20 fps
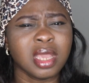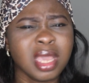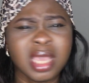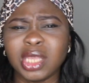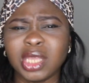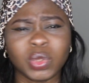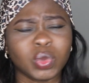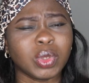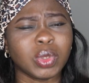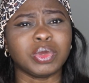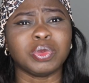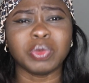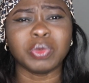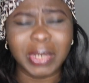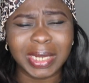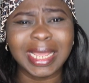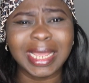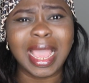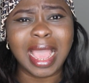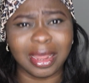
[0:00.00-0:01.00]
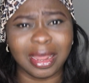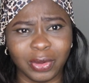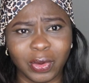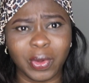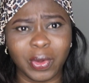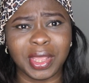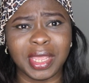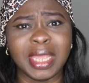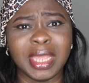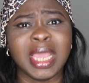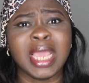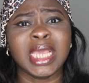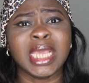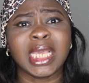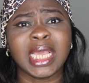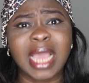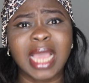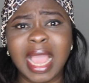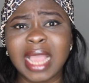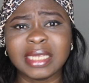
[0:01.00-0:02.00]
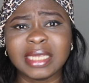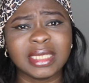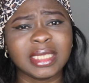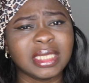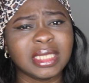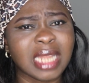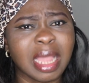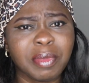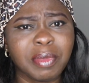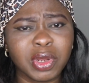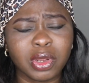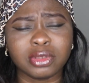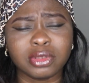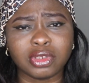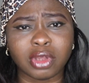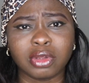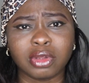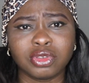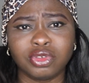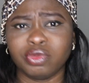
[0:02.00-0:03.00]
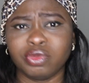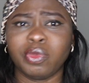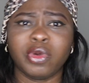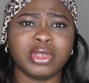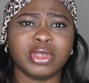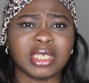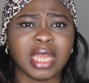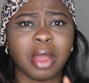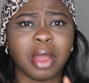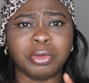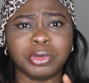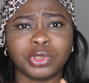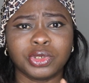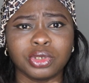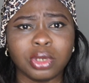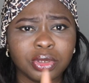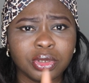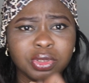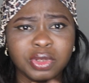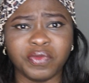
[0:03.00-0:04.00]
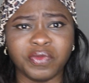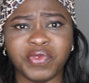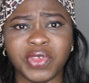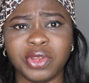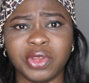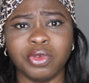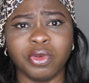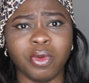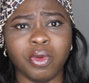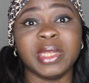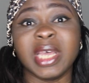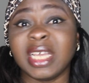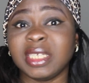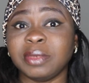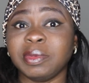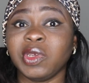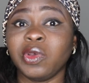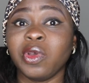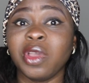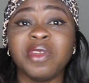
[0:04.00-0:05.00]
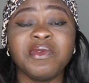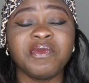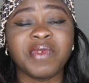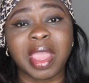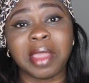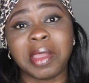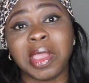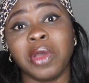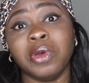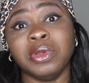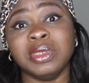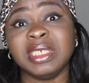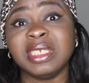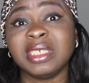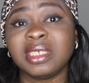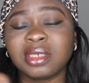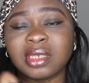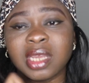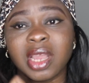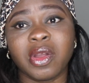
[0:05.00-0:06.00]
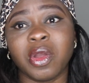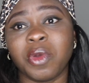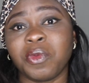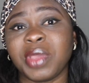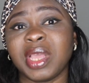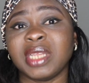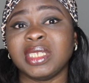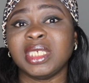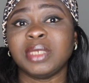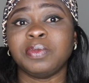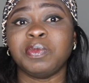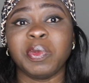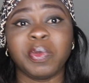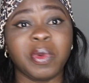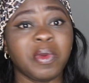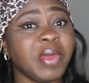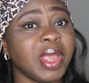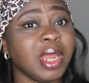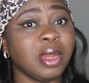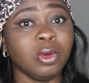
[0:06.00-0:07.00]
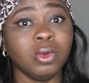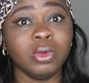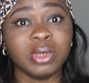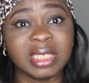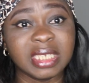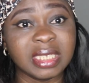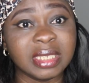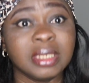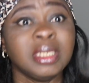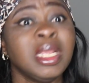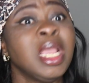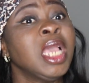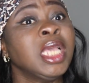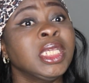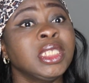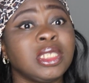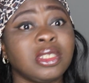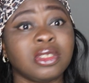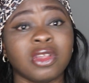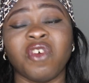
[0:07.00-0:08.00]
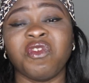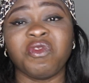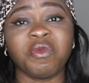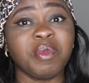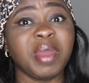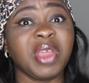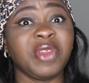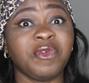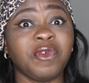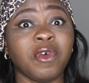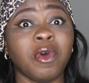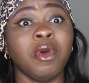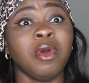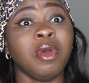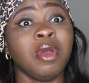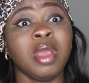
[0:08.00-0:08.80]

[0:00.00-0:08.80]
it was really annoying. Guys, let me not talk too much. I will show you the video that has been going viral on Instagram where these people were looting stuff meant for